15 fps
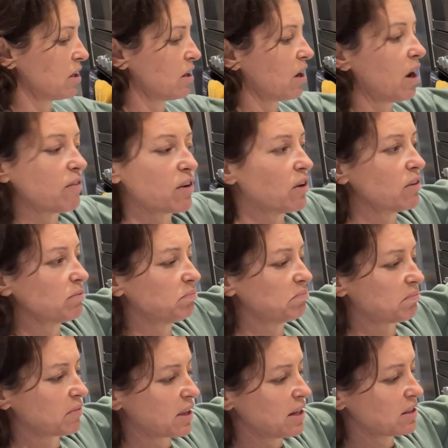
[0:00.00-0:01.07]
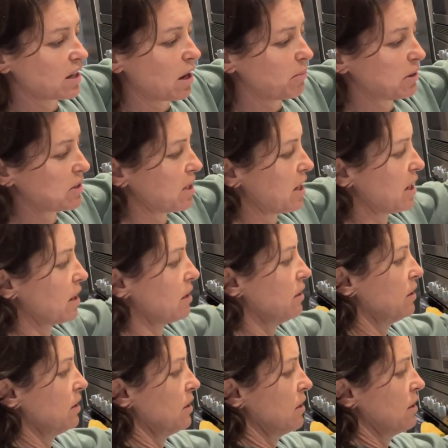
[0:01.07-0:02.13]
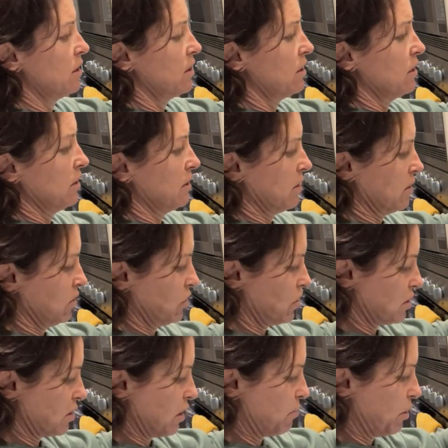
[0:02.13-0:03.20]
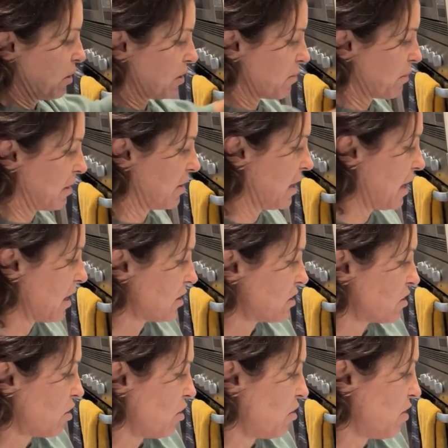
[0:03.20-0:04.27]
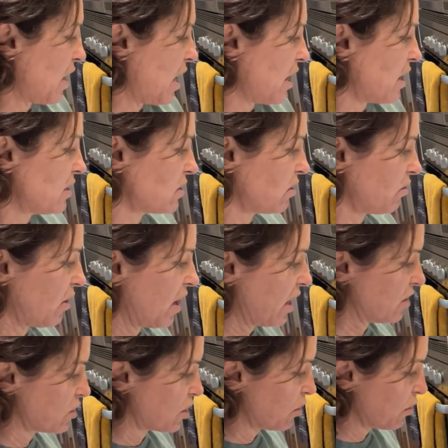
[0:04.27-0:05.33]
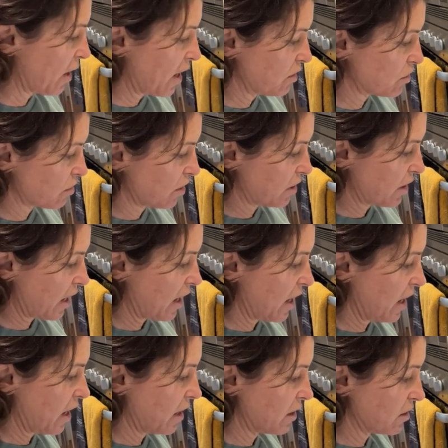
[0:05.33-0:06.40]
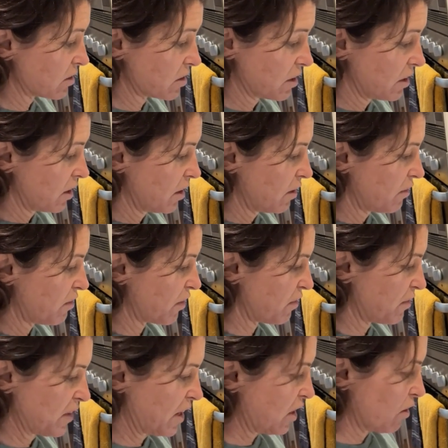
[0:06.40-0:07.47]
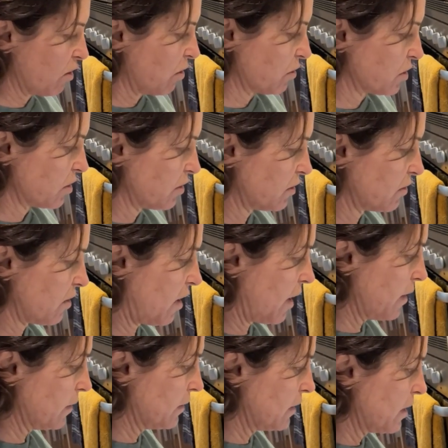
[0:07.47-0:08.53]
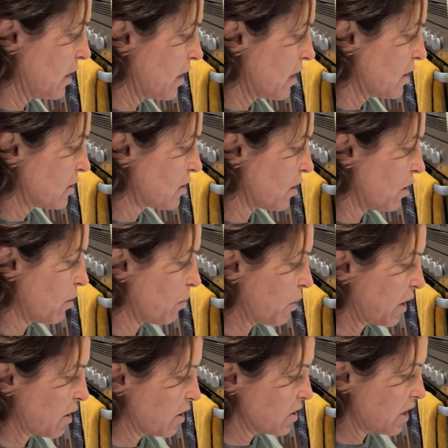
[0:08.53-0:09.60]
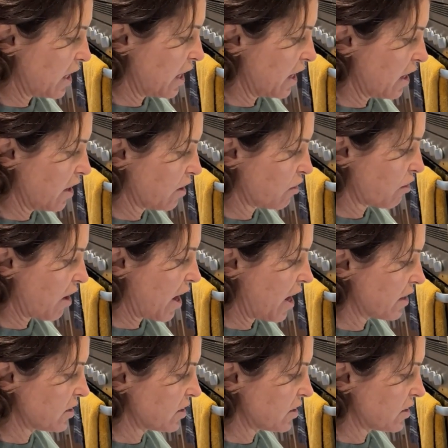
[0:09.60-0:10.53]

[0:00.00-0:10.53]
I've got these almonds here. Just going to put them in there. So that is around 250 odd, right? So we're going to here, ground